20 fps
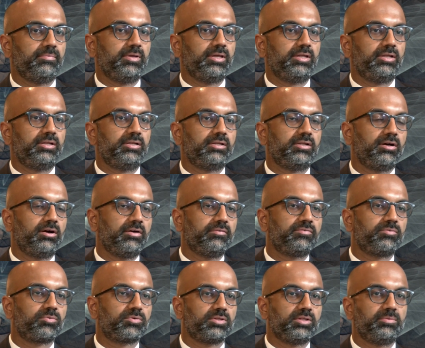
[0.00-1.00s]
and
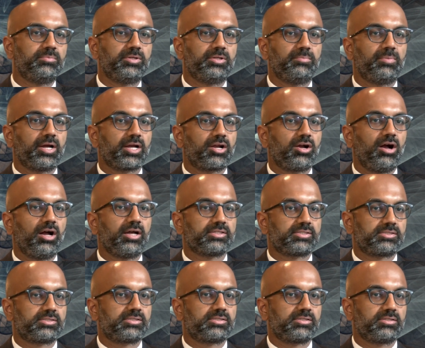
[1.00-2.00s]
often we're limited by
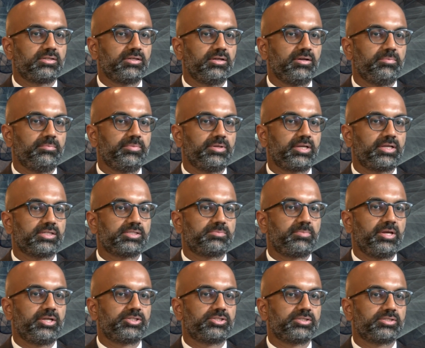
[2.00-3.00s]
costs because
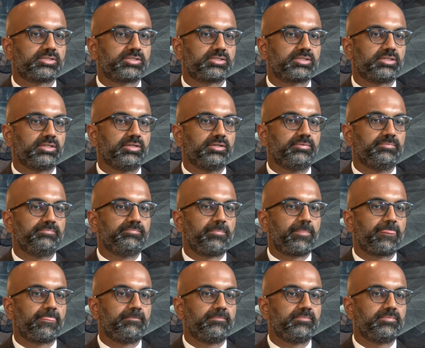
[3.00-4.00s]
patients,
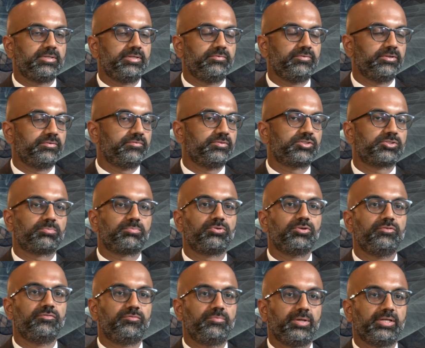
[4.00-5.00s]
even if it's
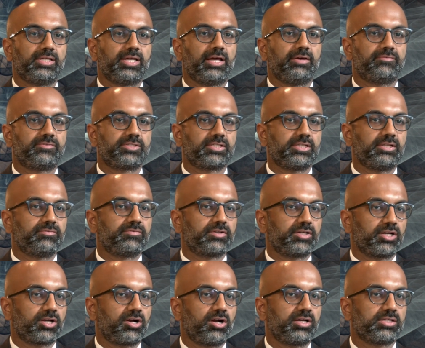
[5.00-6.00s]
approved, may have
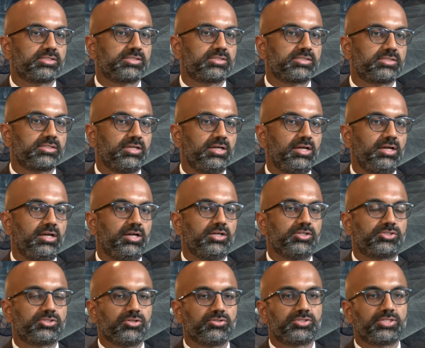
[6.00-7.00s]
significant costs
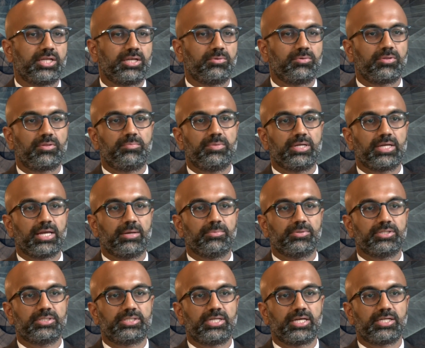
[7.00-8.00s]
associated with being
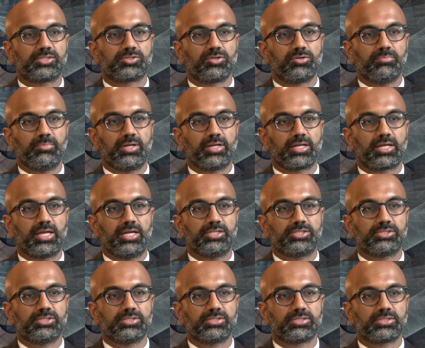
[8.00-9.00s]
able to take certain
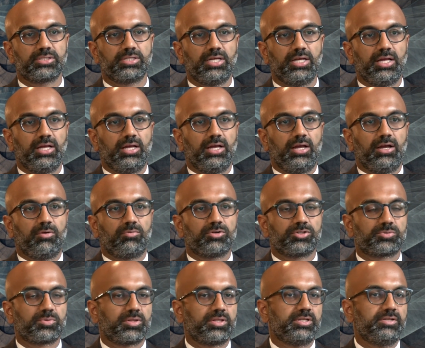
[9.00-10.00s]
medications.
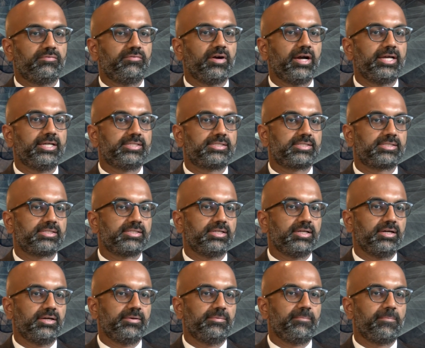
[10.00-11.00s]
Whereas with a device,
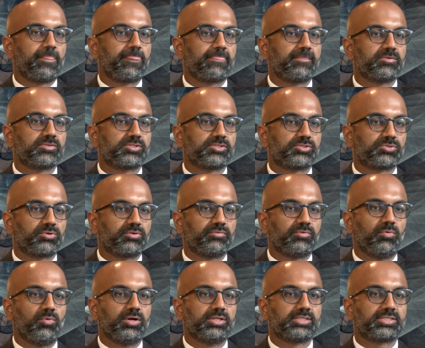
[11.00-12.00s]
this is sort of
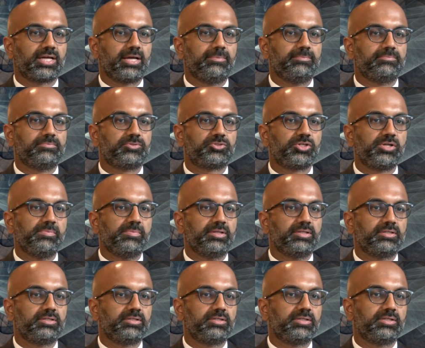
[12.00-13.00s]
a one-time
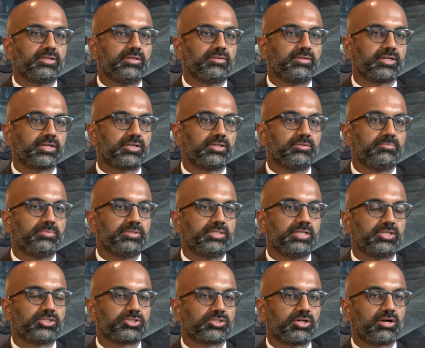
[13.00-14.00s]
treatment that could
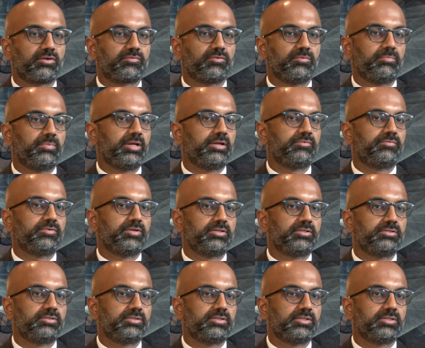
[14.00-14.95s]
potentially offer benefit